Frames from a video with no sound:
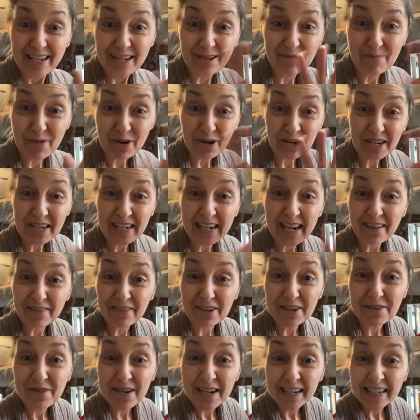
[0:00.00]
Good morning,
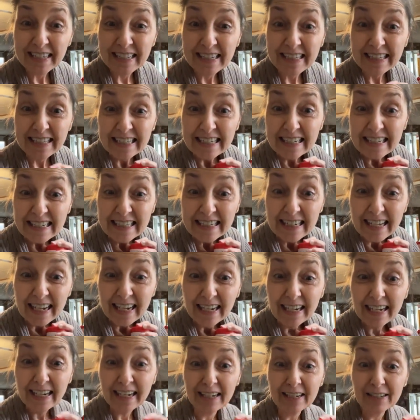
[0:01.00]
everyone. It's
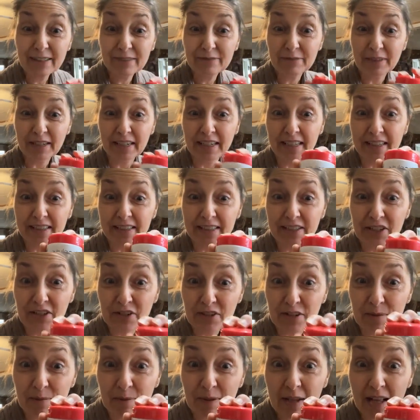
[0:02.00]
Lisa with
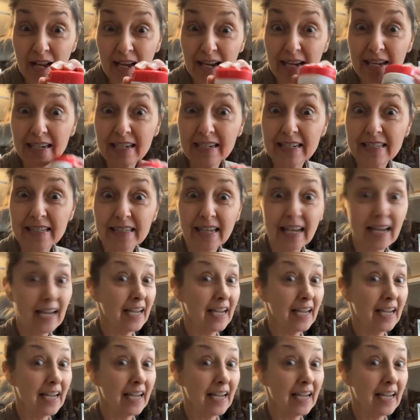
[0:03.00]
Juice Plus,